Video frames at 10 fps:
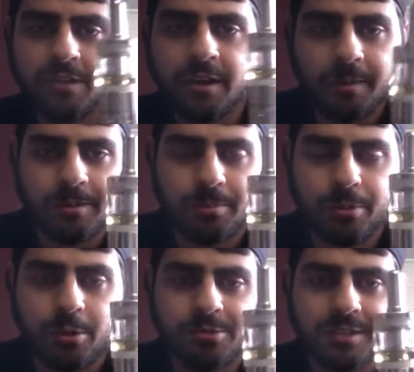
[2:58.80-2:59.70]
talk about the
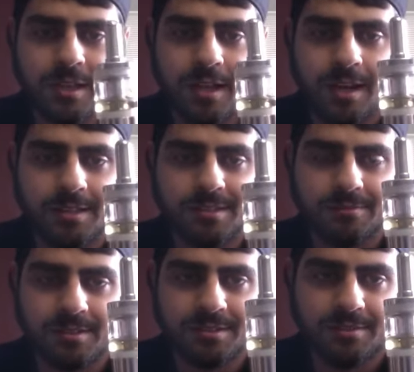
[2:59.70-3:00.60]
pros and cons of
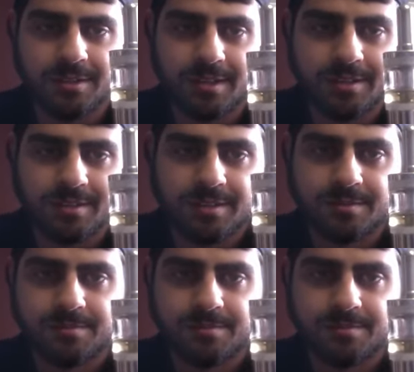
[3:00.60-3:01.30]
this device.